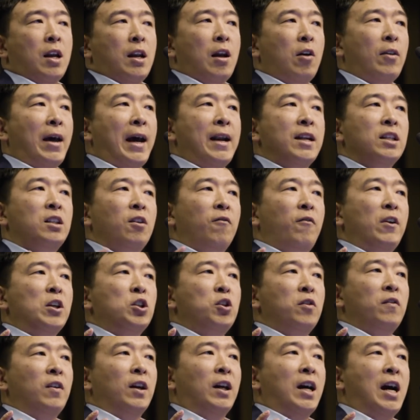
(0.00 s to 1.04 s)
Now that is the
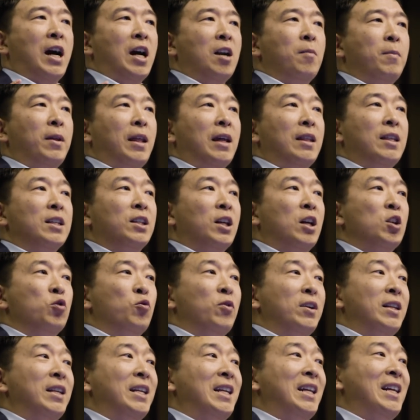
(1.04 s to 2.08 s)
vision of the economy that this
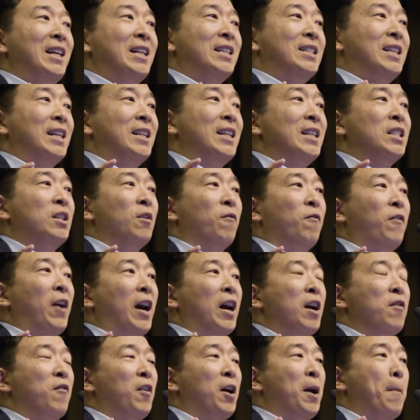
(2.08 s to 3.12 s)
country needs. It needs it
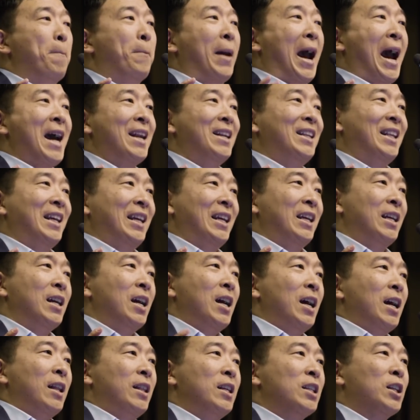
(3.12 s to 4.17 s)
very, very badly.
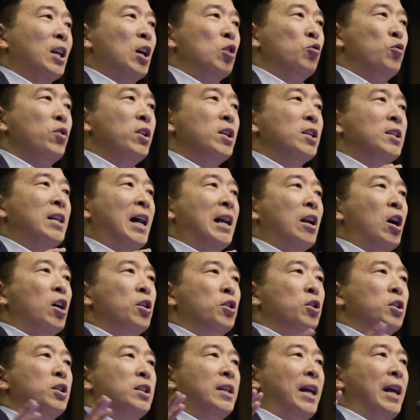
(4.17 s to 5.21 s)
This country does not
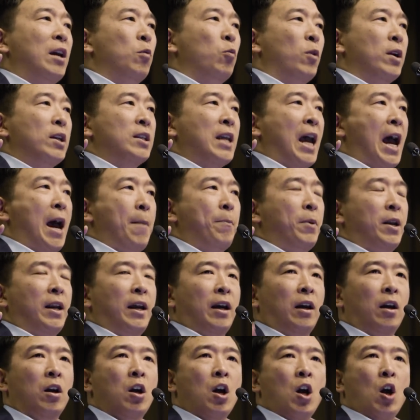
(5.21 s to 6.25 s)
understand what is
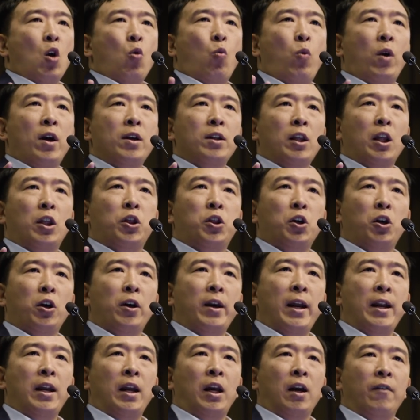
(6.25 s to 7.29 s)
happening. We're in the
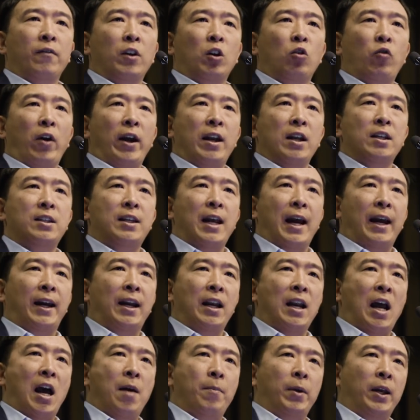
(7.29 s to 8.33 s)
3rd inning of the greatest
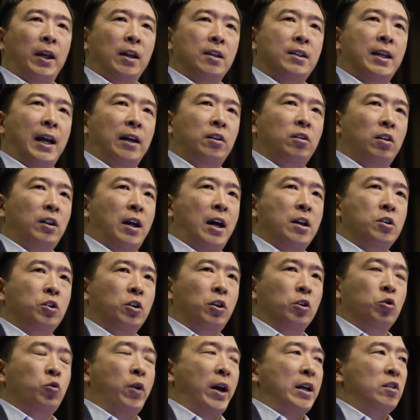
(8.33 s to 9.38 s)
economic and
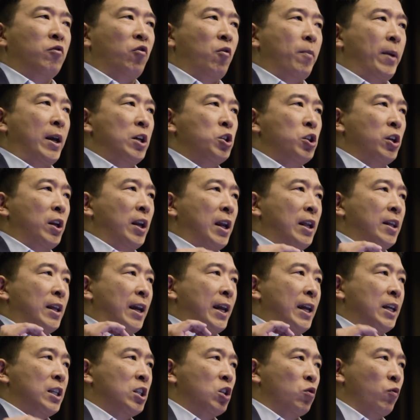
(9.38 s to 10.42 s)
technological transformation in
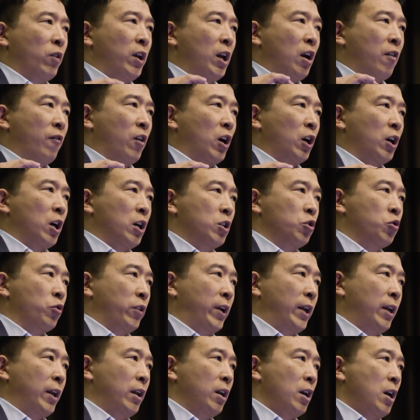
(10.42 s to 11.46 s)
the history of our
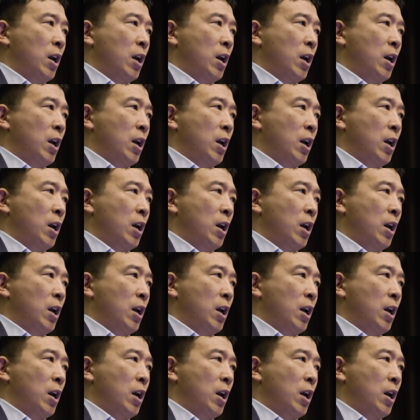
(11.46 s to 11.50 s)
country.